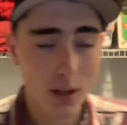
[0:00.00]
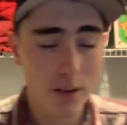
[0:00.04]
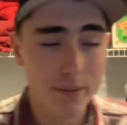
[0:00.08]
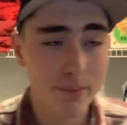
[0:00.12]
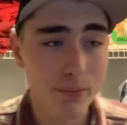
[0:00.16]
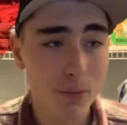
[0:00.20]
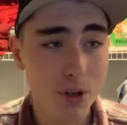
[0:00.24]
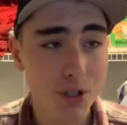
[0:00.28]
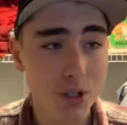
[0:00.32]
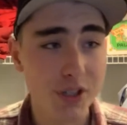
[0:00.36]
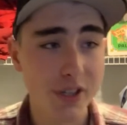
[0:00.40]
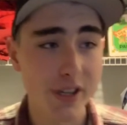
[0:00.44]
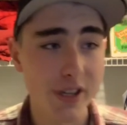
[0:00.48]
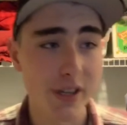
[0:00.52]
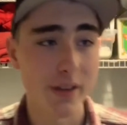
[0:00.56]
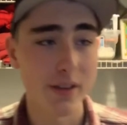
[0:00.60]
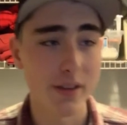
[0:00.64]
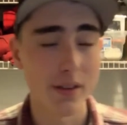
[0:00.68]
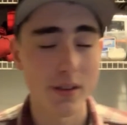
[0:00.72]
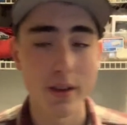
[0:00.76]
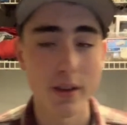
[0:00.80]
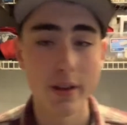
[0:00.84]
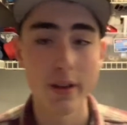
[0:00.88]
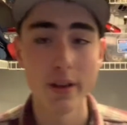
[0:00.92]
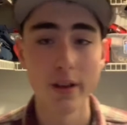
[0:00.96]
which
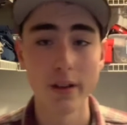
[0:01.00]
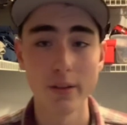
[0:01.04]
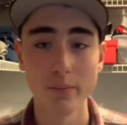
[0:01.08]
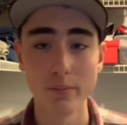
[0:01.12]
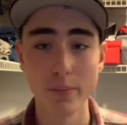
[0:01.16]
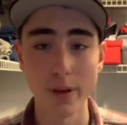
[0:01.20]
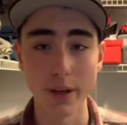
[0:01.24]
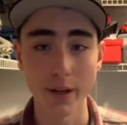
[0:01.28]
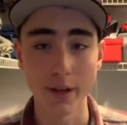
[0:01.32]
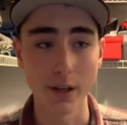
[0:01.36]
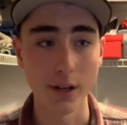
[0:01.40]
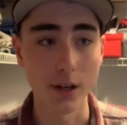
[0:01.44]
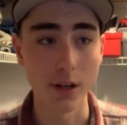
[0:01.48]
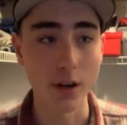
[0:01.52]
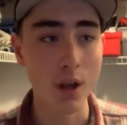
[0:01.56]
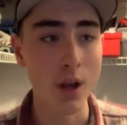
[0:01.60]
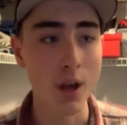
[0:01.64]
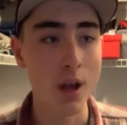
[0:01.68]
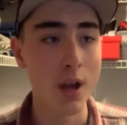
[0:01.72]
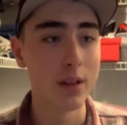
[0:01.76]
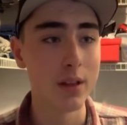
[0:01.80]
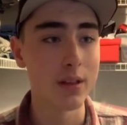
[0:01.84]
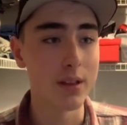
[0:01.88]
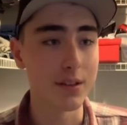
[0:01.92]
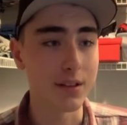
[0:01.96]
is bigger.
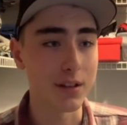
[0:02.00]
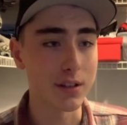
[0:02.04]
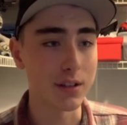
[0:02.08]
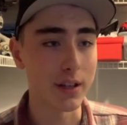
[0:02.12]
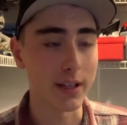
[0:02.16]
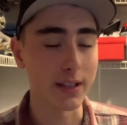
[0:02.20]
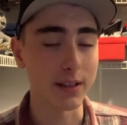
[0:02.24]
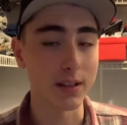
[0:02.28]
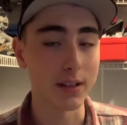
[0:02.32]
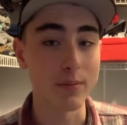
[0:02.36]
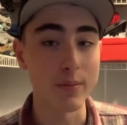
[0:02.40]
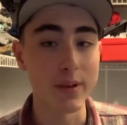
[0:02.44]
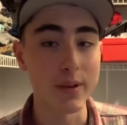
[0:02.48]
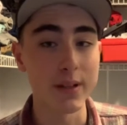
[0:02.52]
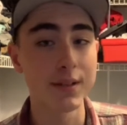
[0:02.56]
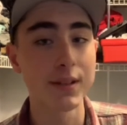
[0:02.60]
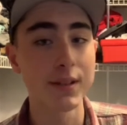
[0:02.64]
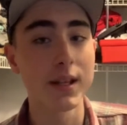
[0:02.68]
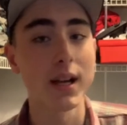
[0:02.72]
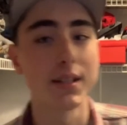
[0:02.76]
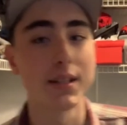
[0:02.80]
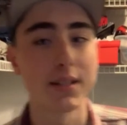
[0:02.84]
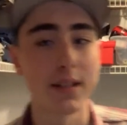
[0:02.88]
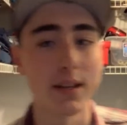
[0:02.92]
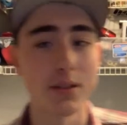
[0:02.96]
This is like the
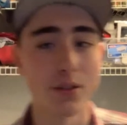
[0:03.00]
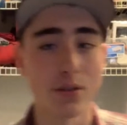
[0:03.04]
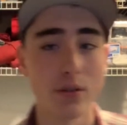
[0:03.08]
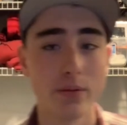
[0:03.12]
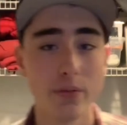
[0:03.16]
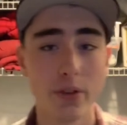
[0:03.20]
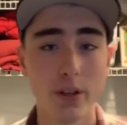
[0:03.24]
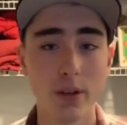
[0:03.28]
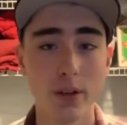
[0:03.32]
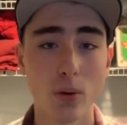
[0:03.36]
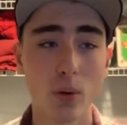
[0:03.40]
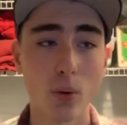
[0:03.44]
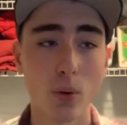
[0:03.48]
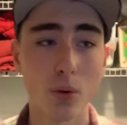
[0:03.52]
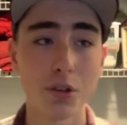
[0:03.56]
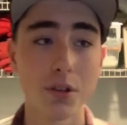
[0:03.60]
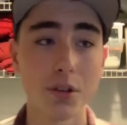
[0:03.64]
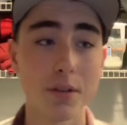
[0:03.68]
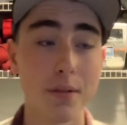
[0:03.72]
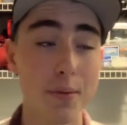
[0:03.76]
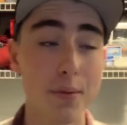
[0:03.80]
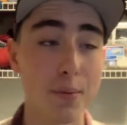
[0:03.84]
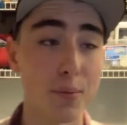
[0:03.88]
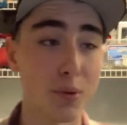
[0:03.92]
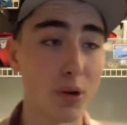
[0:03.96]
mid-size SUV or
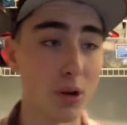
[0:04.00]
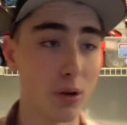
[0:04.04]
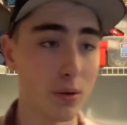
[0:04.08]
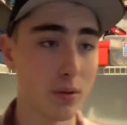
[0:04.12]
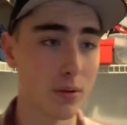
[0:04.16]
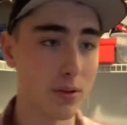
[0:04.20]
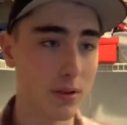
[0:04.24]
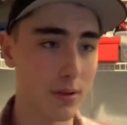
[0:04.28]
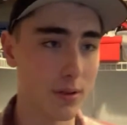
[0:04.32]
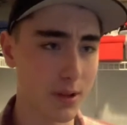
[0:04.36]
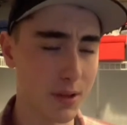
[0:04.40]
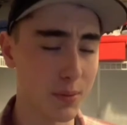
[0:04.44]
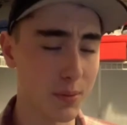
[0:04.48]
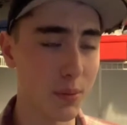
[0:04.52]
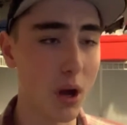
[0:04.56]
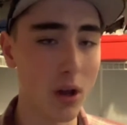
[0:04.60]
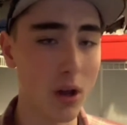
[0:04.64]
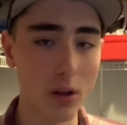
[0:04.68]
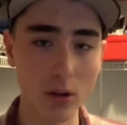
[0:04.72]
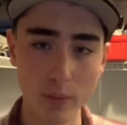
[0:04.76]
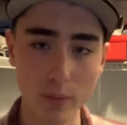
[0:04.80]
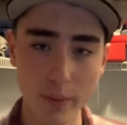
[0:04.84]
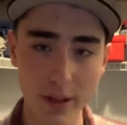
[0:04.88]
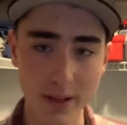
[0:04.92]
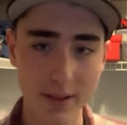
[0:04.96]
small,
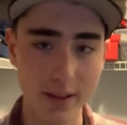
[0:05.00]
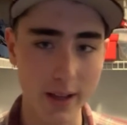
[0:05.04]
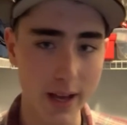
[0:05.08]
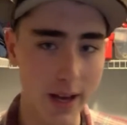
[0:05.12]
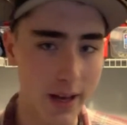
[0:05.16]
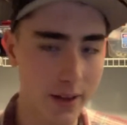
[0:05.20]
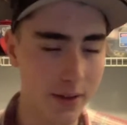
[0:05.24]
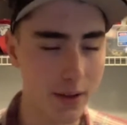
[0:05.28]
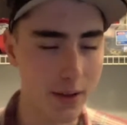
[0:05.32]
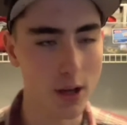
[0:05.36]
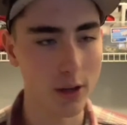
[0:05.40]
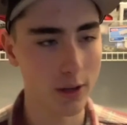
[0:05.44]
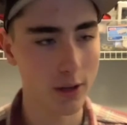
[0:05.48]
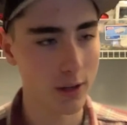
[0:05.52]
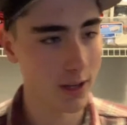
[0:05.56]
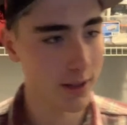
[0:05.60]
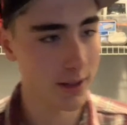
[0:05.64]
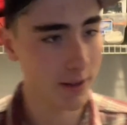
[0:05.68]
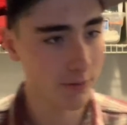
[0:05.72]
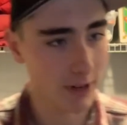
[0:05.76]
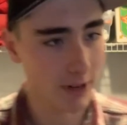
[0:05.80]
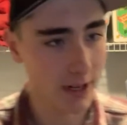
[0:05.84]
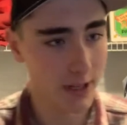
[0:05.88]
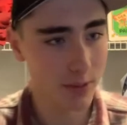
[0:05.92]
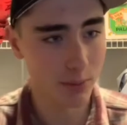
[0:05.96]
smaller mid-size. Uh,
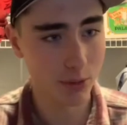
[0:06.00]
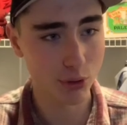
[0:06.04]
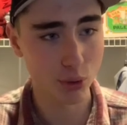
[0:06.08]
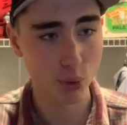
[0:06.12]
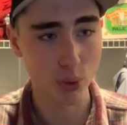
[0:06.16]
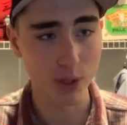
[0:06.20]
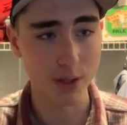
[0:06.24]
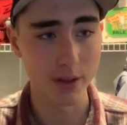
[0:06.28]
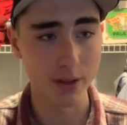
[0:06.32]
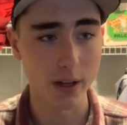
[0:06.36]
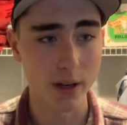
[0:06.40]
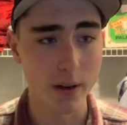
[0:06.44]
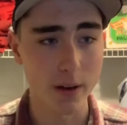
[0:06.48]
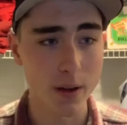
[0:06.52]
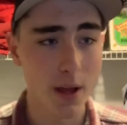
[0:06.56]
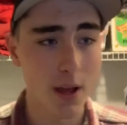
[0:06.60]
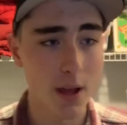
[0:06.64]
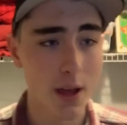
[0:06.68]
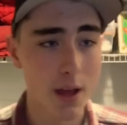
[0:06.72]
it's right in between there.